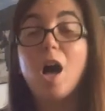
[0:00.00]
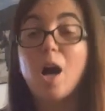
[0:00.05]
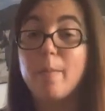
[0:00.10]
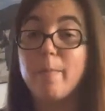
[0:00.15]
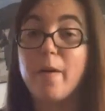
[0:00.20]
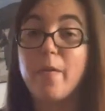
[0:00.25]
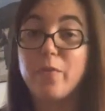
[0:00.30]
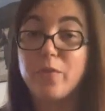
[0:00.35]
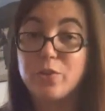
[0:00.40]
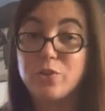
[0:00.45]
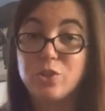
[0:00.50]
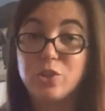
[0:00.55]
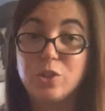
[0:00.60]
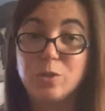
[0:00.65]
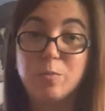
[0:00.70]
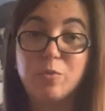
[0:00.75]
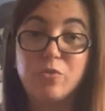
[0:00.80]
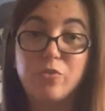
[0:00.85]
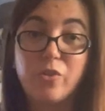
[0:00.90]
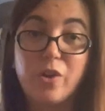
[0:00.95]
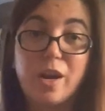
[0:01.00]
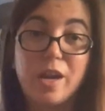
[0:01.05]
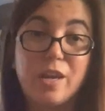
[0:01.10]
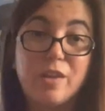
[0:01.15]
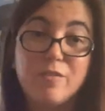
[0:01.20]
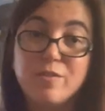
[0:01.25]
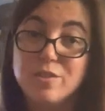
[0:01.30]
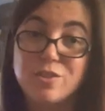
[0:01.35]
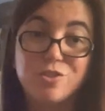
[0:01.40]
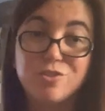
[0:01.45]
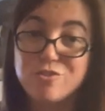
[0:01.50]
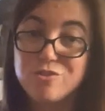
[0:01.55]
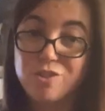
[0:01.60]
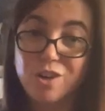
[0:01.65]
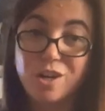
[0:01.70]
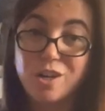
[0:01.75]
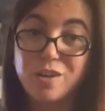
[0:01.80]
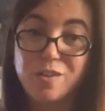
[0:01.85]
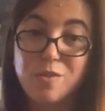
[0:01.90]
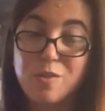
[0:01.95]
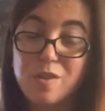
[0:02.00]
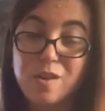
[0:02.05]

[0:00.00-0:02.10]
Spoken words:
a month or two before I even start